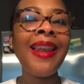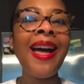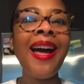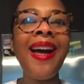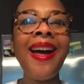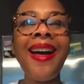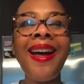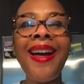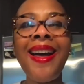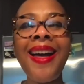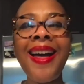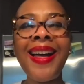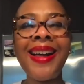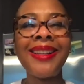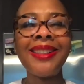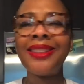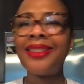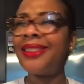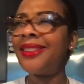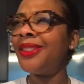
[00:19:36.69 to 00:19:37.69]
La.
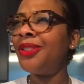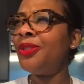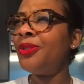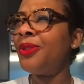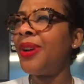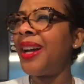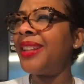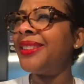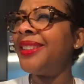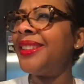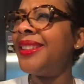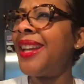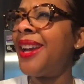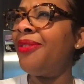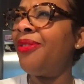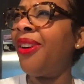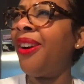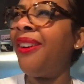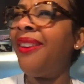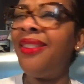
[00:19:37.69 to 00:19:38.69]
Ooh, I did
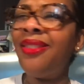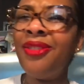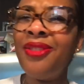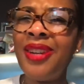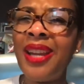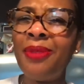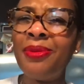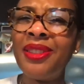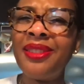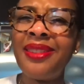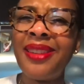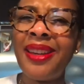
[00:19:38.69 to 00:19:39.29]
that wrong. Ooh, that was